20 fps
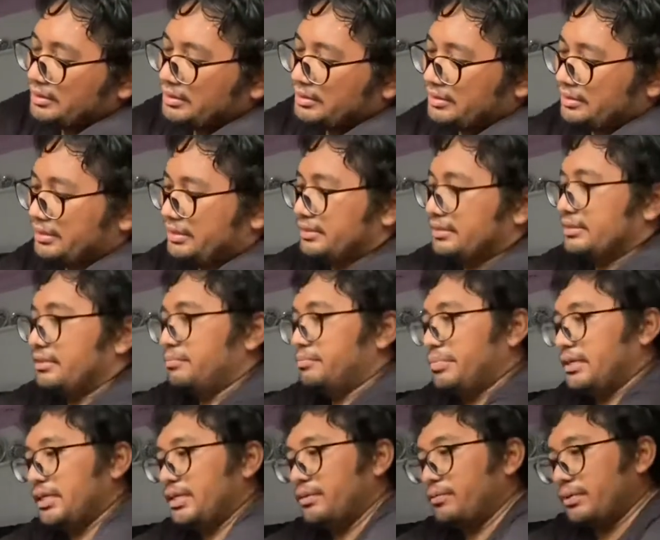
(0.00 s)
This is the
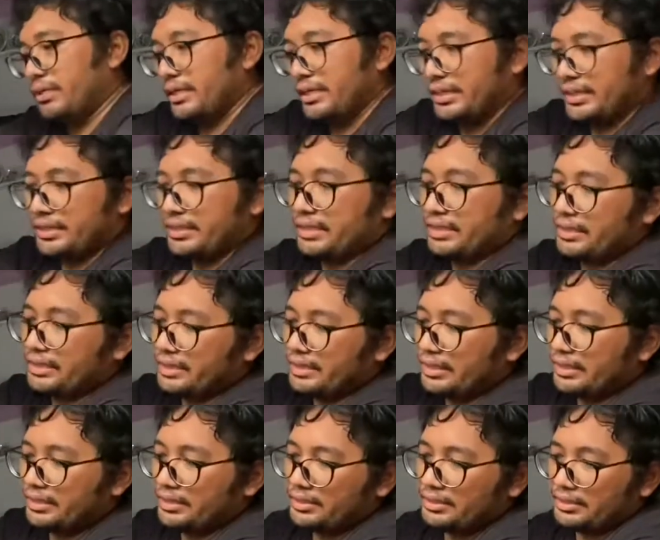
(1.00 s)
part where it can get
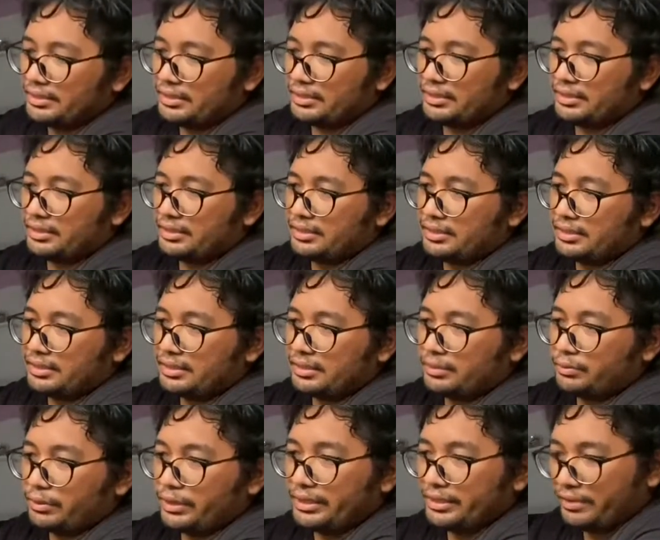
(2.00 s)

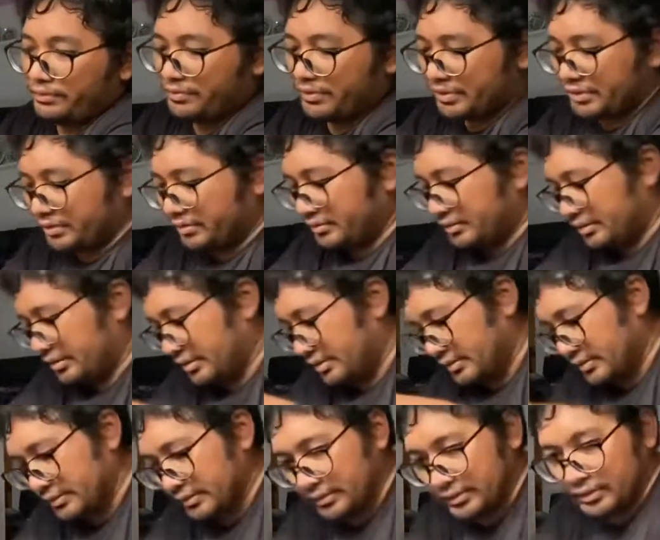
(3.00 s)
quite difficult.
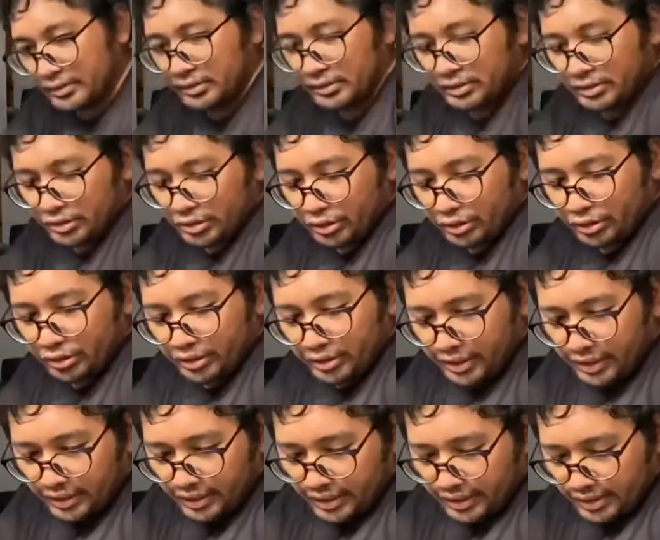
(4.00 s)
So you
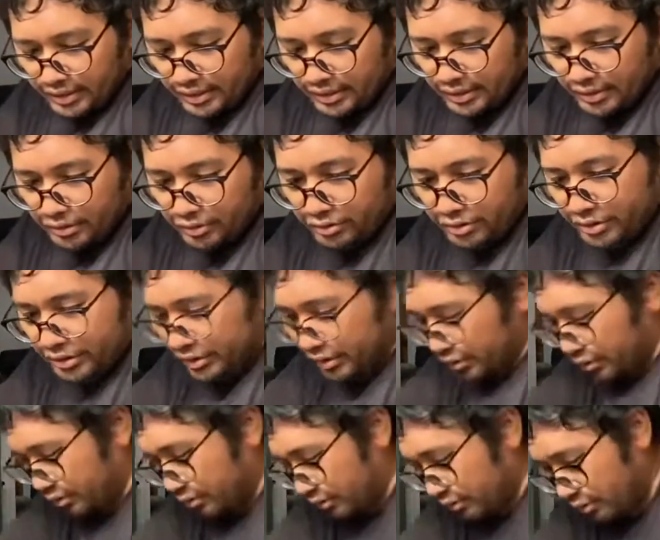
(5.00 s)
can either use
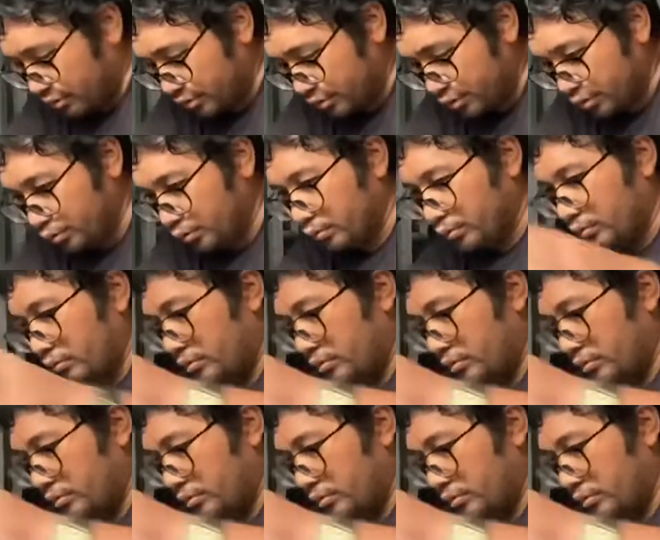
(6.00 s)
your tool.